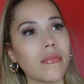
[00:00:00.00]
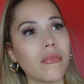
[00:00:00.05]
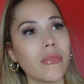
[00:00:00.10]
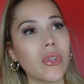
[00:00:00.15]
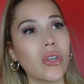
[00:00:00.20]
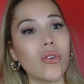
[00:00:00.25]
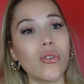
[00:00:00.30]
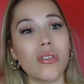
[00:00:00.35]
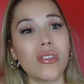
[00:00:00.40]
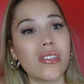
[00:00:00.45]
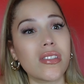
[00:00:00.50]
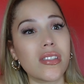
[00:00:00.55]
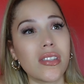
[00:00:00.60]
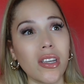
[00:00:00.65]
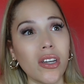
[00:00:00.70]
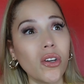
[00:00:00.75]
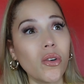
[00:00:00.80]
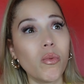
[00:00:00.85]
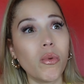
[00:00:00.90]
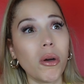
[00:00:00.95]
You
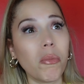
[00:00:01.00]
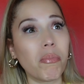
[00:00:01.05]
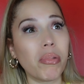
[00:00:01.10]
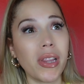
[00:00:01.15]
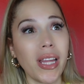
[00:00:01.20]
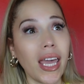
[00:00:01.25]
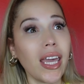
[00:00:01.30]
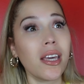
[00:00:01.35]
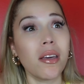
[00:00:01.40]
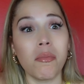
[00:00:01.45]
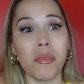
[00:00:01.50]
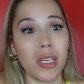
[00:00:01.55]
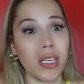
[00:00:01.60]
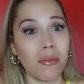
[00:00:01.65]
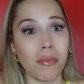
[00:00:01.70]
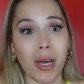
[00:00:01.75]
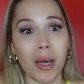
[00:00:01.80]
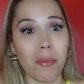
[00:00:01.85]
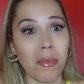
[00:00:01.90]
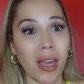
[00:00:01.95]
still were playing me,
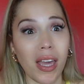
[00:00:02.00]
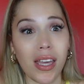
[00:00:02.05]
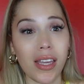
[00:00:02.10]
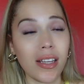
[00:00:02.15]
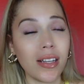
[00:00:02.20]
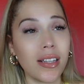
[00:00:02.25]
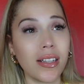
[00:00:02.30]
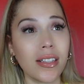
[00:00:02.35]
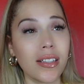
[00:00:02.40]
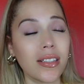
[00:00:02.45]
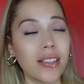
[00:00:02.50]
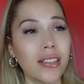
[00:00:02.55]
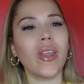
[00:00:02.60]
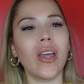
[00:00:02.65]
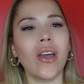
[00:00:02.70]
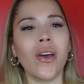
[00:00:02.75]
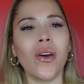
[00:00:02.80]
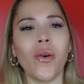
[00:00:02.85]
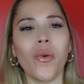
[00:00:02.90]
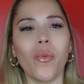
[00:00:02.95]
my man.
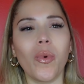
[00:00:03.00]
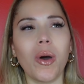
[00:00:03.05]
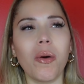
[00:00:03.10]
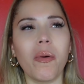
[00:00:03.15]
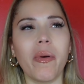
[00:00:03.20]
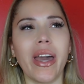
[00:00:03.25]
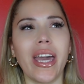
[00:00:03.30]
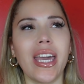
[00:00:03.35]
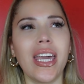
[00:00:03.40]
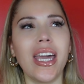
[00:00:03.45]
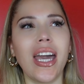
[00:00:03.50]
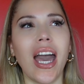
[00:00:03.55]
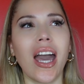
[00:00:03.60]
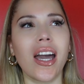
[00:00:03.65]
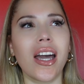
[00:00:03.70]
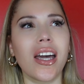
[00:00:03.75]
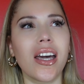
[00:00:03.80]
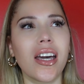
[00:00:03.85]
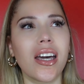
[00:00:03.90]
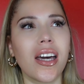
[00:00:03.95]
Wait. He got
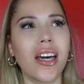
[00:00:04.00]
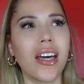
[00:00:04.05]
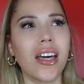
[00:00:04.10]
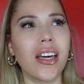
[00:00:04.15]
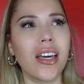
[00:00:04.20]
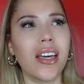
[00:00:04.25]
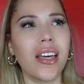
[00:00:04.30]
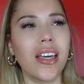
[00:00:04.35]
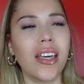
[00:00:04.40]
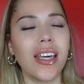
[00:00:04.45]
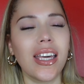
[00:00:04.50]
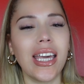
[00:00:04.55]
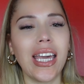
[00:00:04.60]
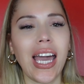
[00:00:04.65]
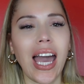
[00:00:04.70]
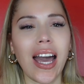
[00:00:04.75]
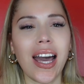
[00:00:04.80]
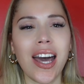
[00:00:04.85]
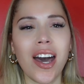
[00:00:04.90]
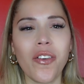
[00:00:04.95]

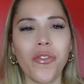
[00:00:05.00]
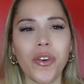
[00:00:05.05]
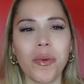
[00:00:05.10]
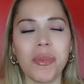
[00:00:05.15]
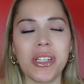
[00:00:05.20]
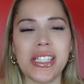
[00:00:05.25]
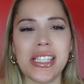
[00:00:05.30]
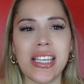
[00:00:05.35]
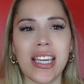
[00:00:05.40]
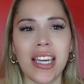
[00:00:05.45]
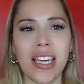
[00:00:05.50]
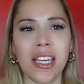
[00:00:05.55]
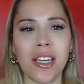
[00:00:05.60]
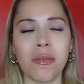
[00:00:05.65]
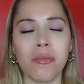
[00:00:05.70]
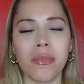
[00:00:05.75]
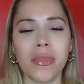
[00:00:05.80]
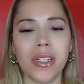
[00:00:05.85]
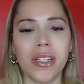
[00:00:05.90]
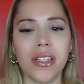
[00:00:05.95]
cut from the team.